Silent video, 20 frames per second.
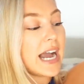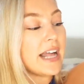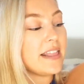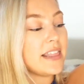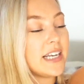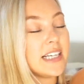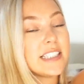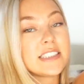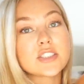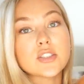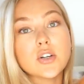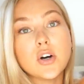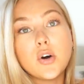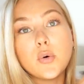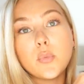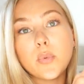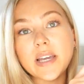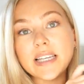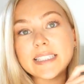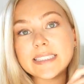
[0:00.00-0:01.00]
And then it's got
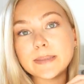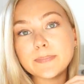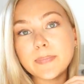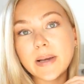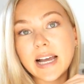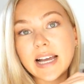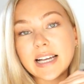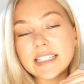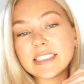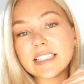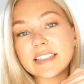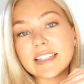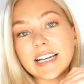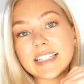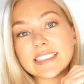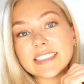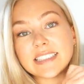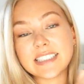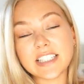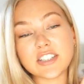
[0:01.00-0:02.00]
a waistband
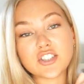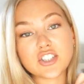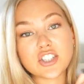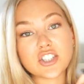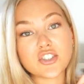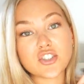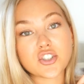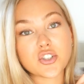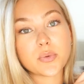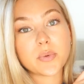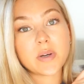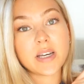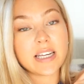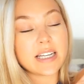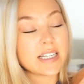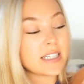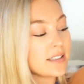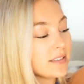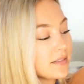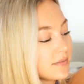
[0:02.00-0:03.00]
that cinches you
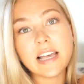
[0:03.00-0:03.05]
in.